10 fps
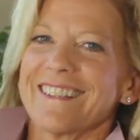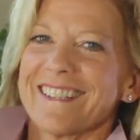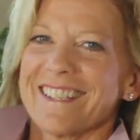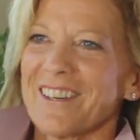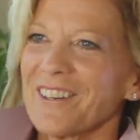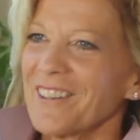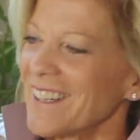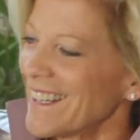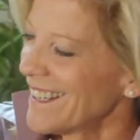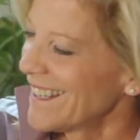So
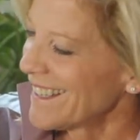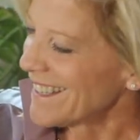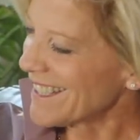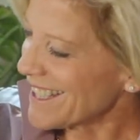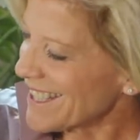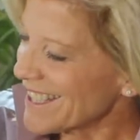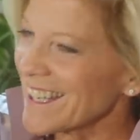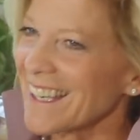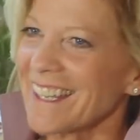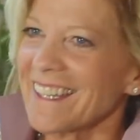this
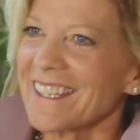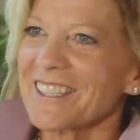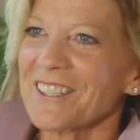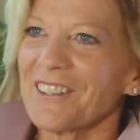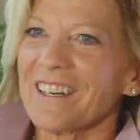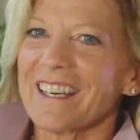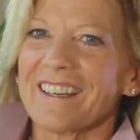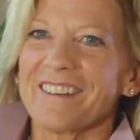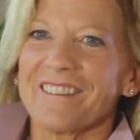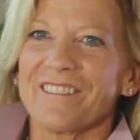toric
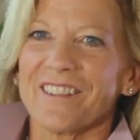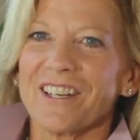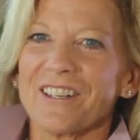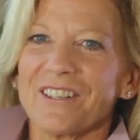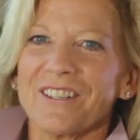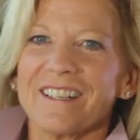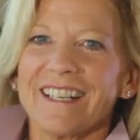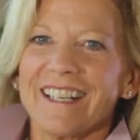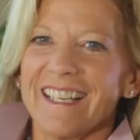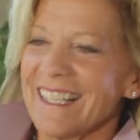flow
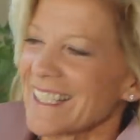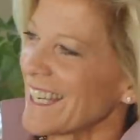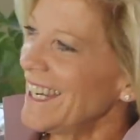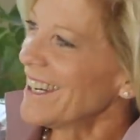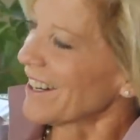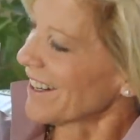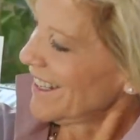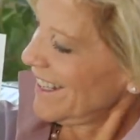is here.